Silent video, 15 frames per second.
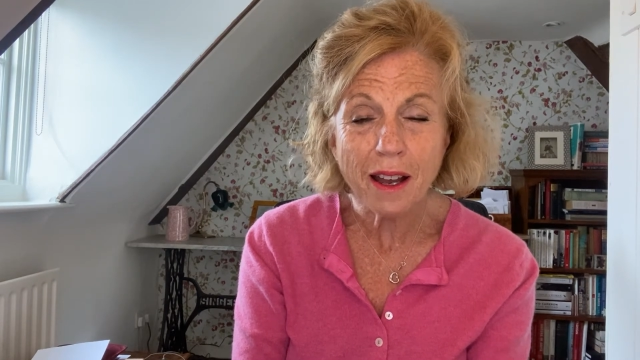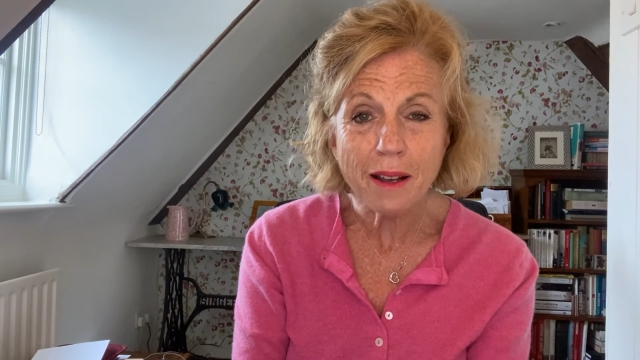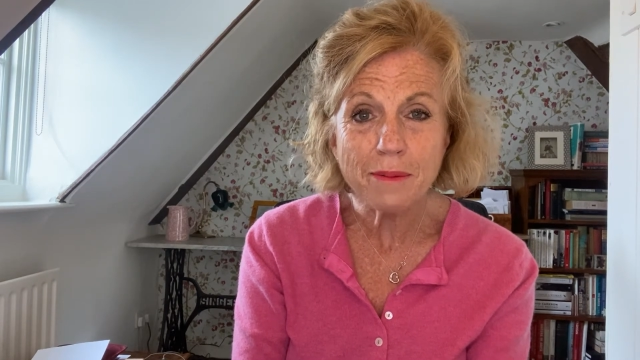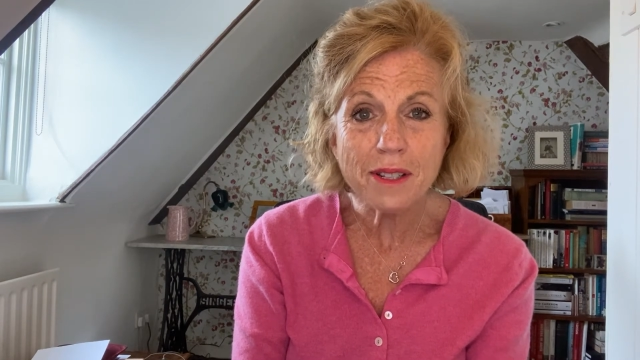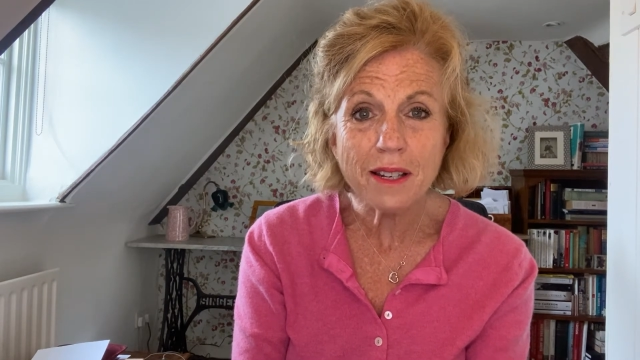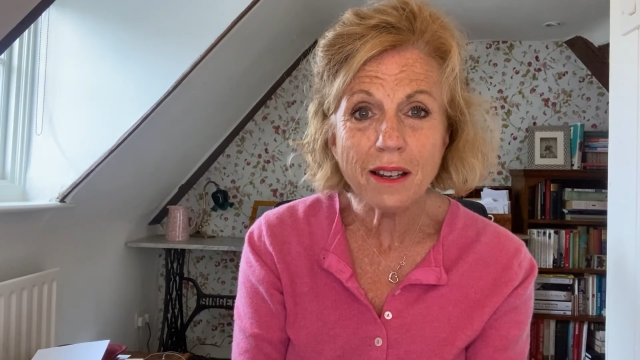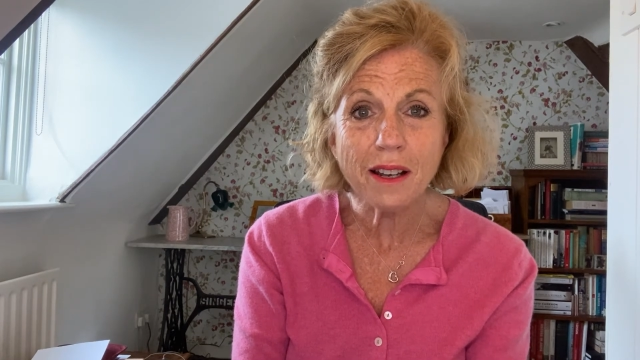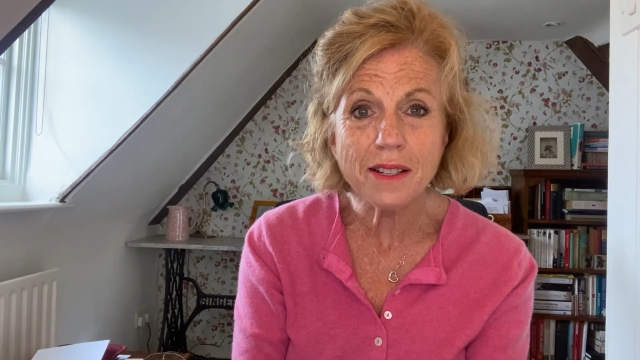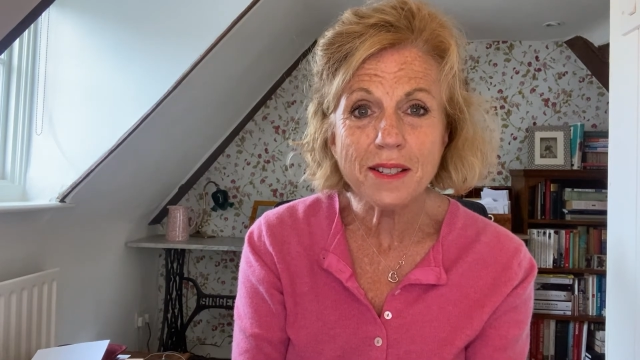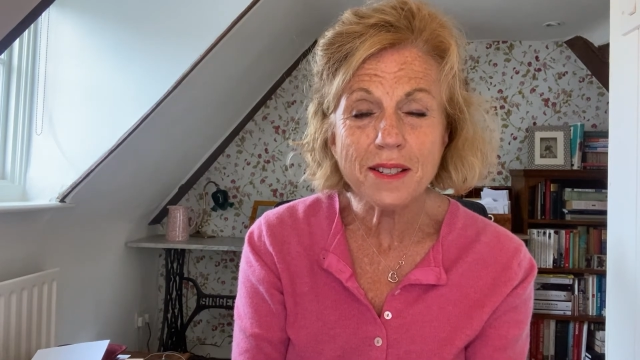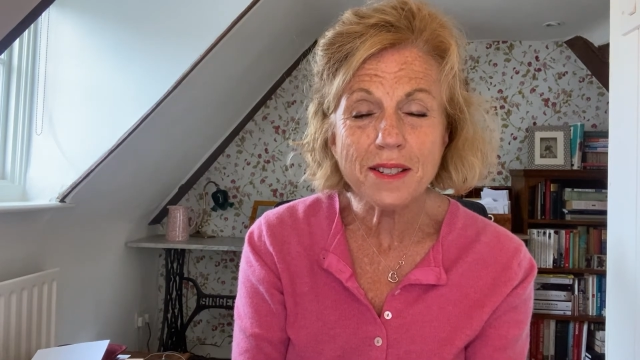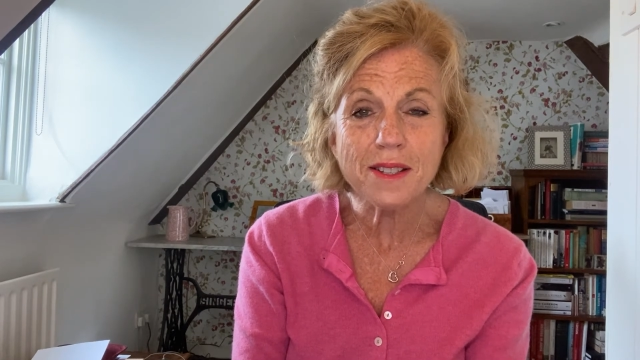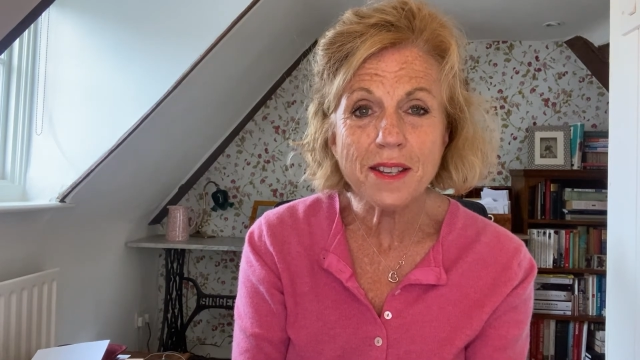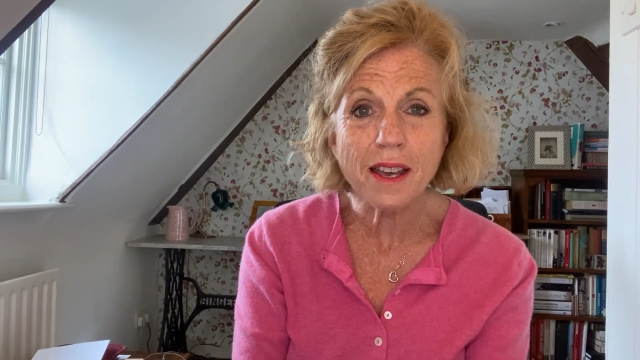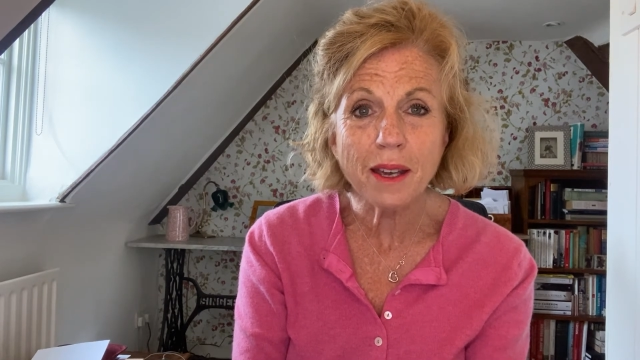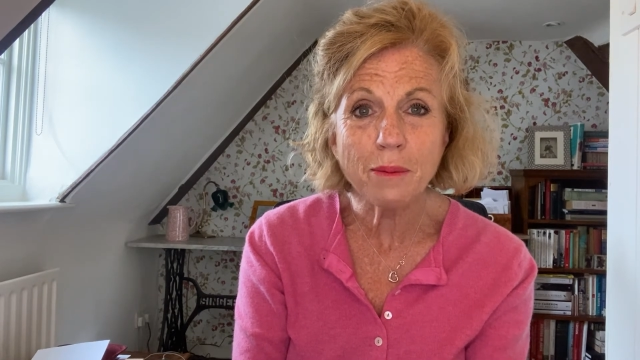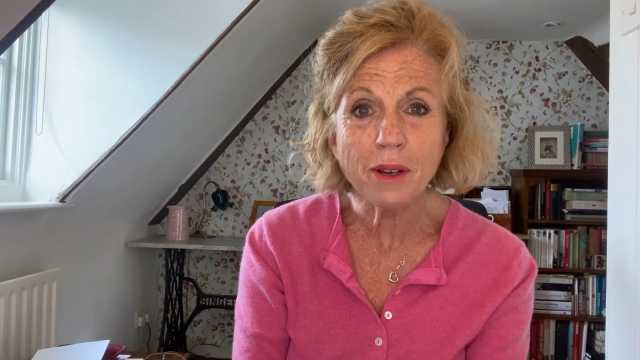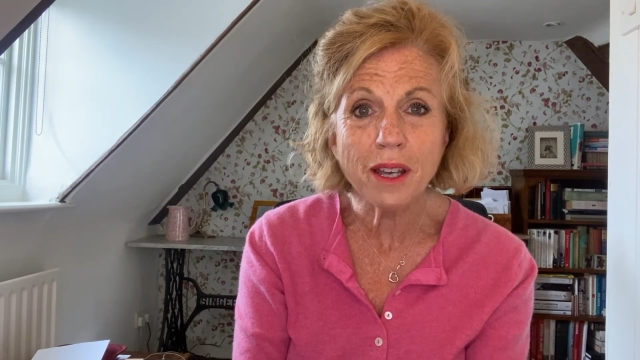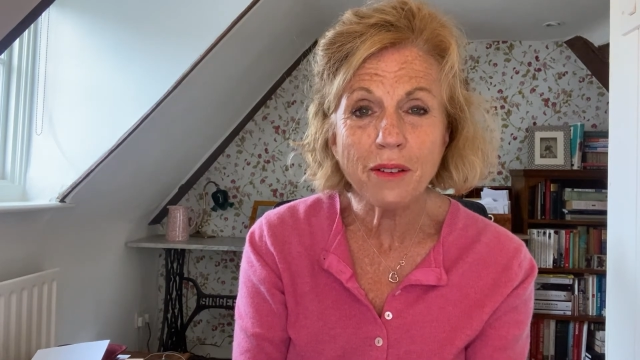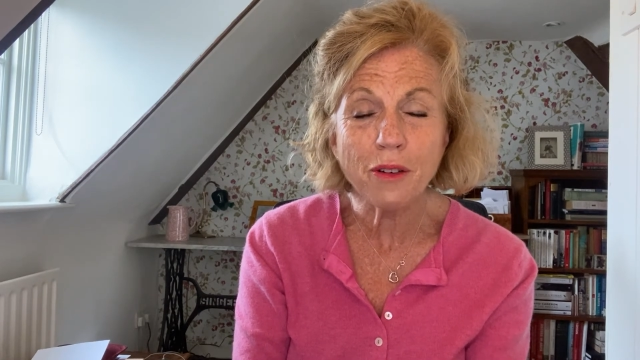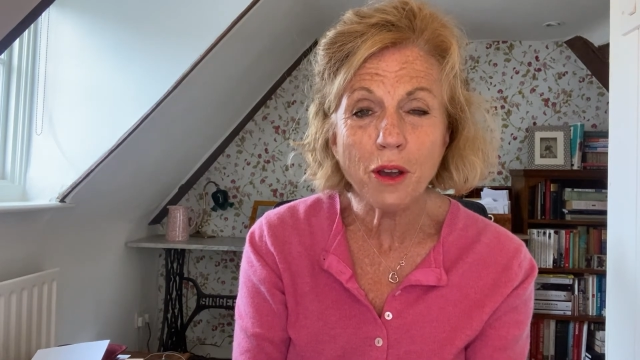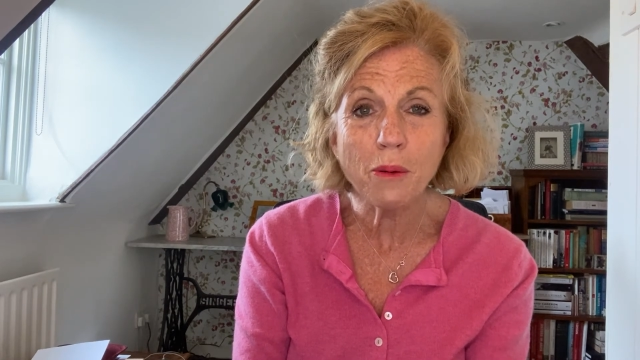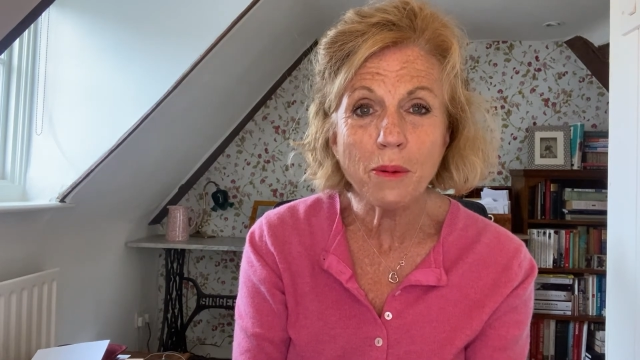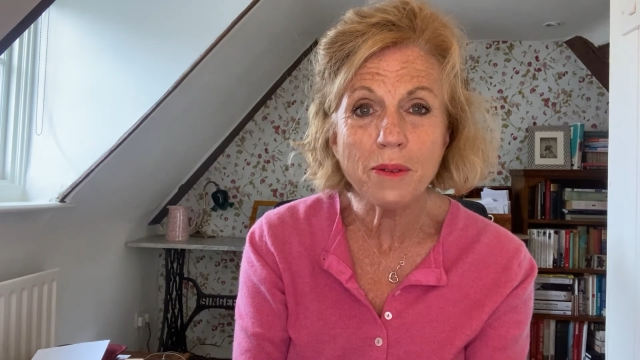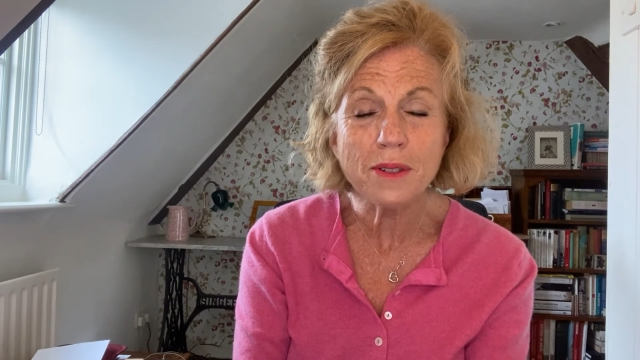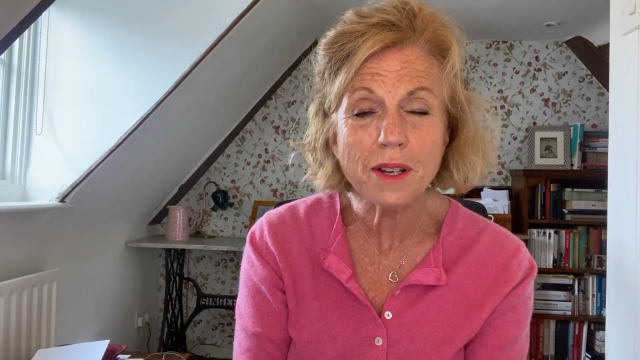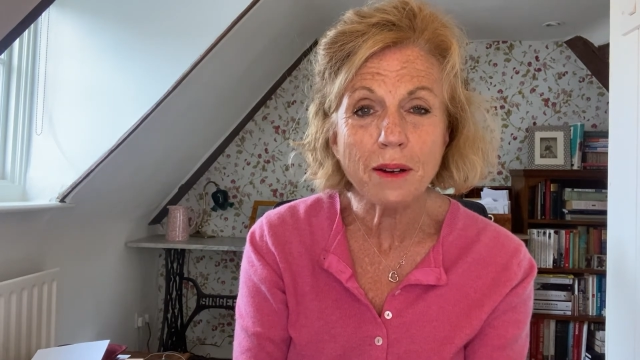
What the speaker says: I'm delighted to say we have opened